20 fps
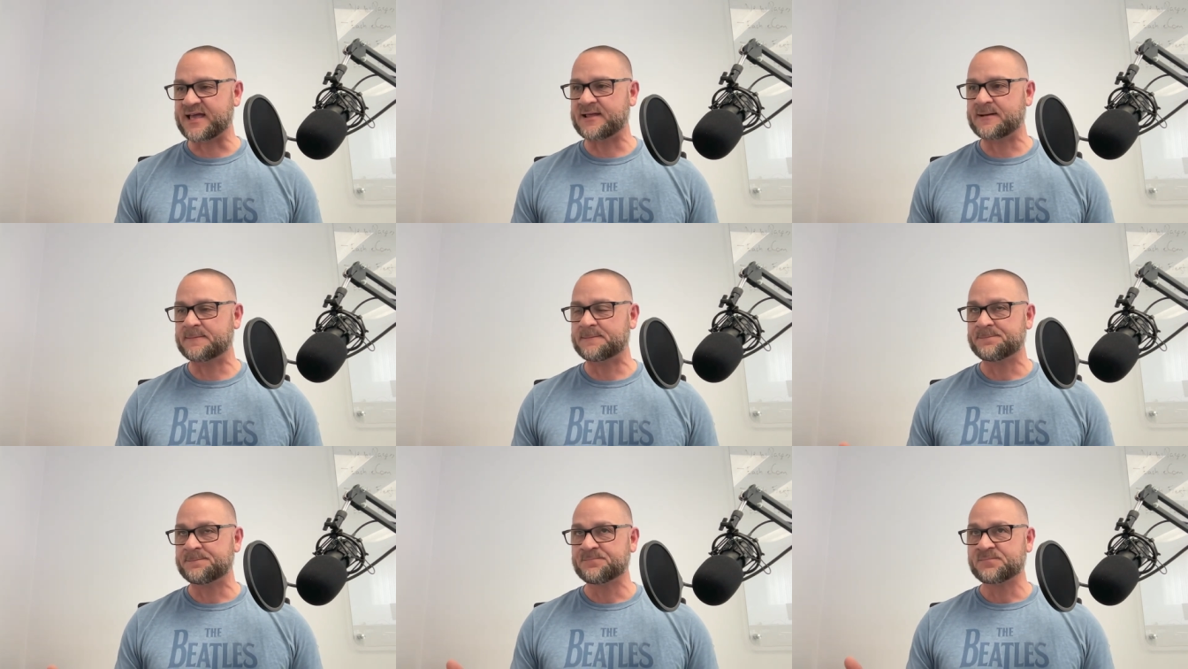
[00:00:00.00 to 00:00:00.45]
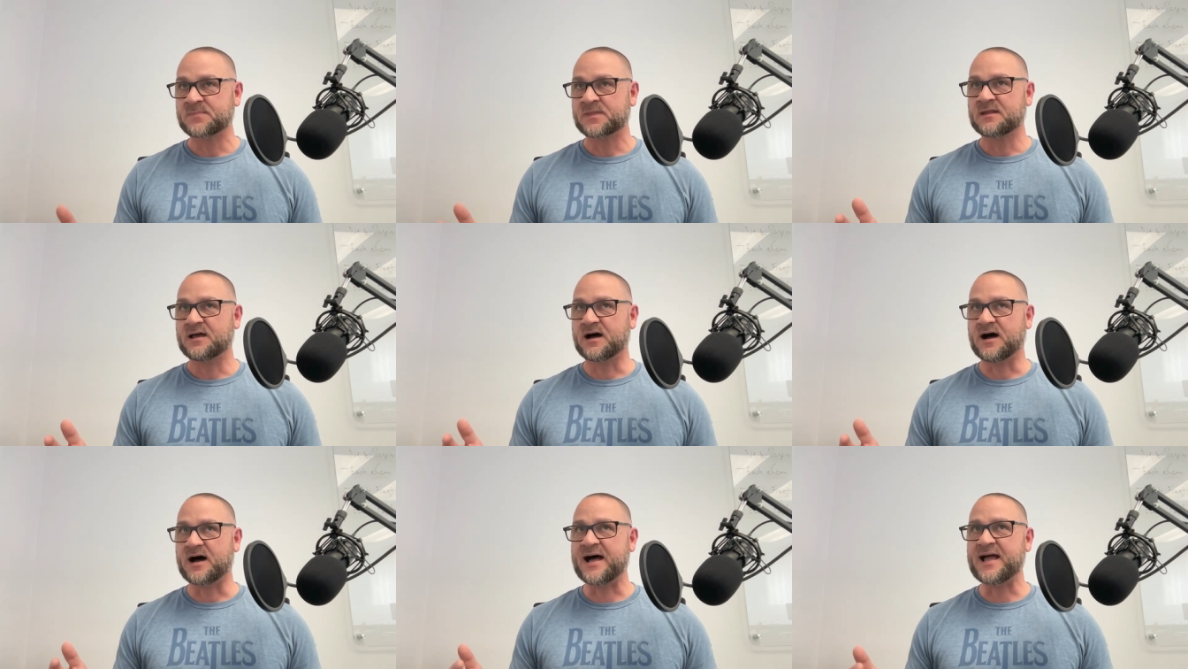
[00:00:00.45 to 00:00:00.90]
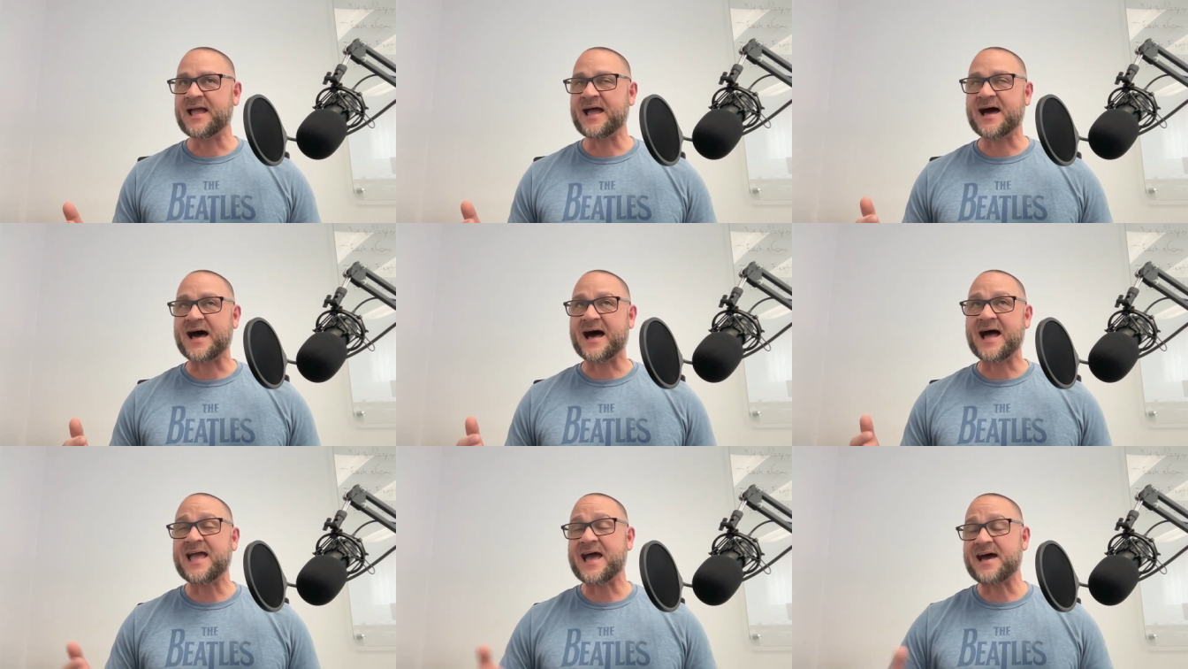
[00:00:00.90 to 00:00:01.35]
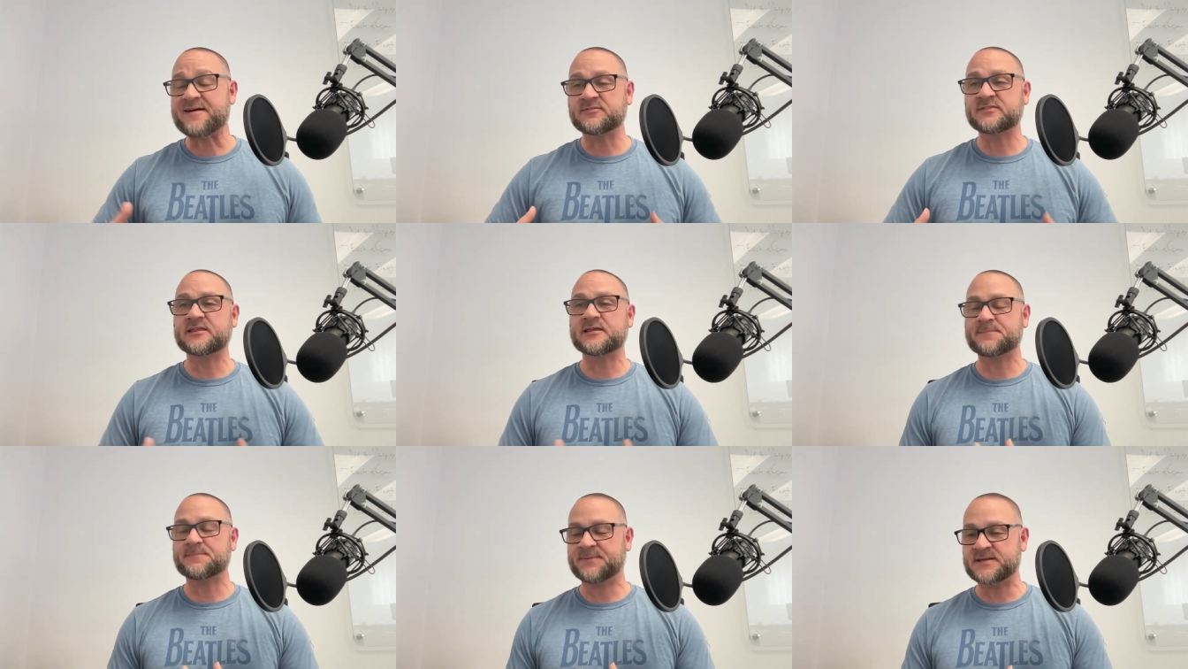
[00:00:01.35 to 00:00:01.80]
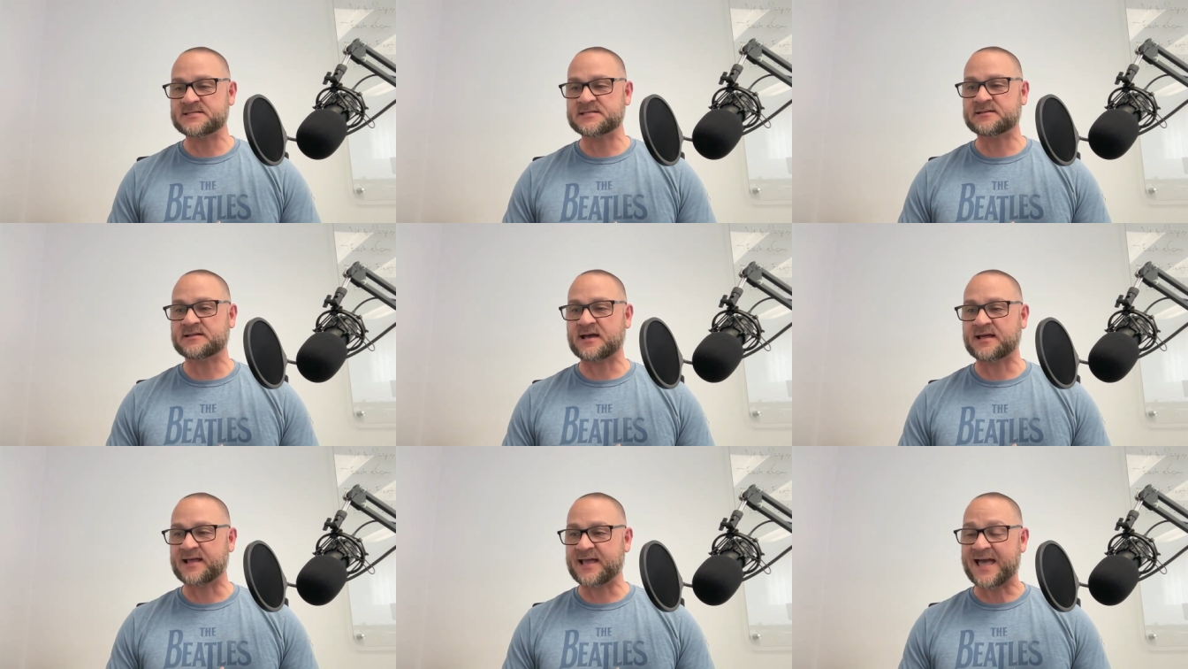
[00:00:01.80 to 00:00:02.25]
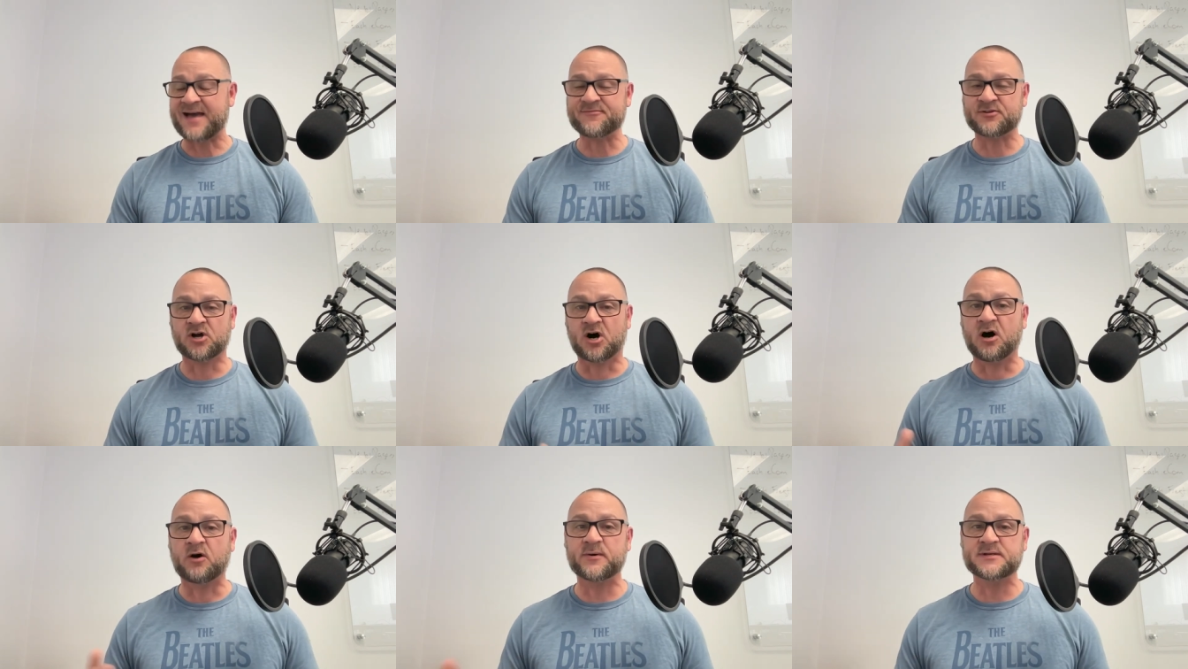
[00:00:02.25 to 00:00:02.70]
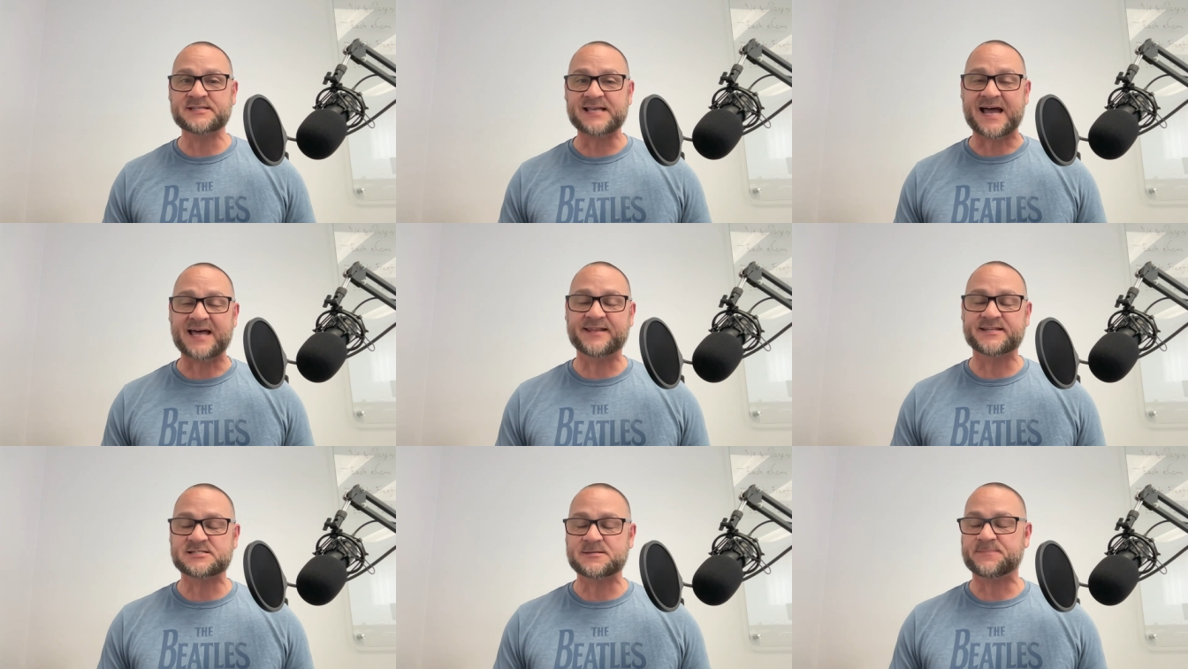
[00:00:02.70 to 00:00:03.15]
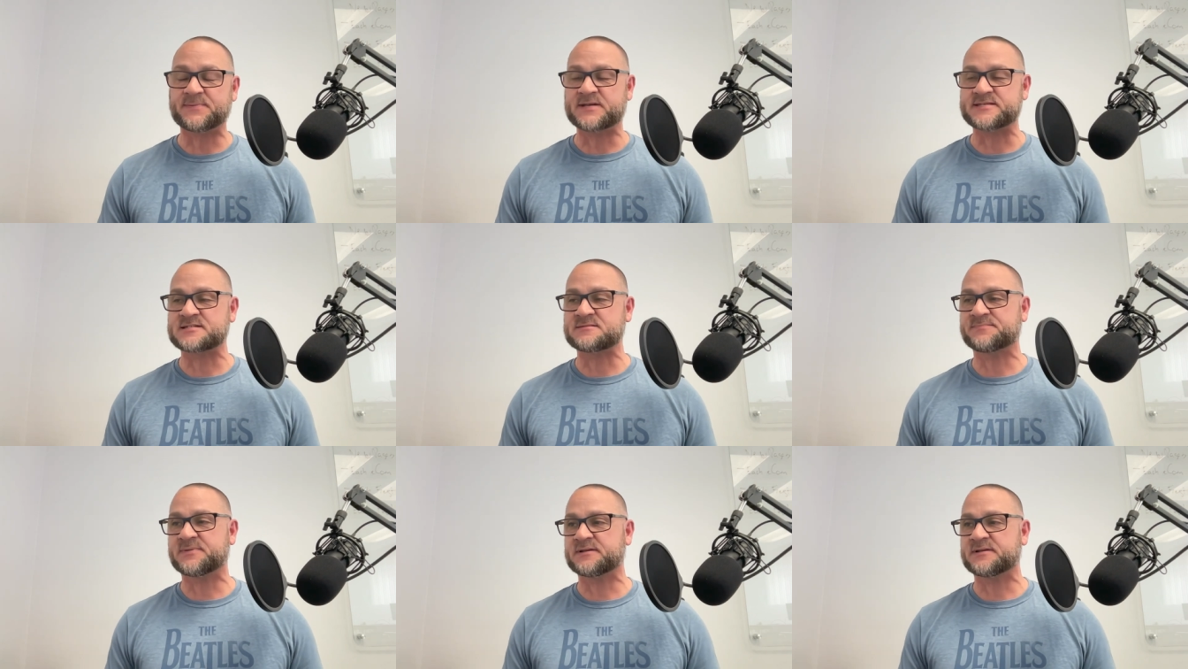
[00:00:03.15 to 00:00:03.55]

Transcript: And yeah. I, I have the opinion, and I haven't always had this opinion,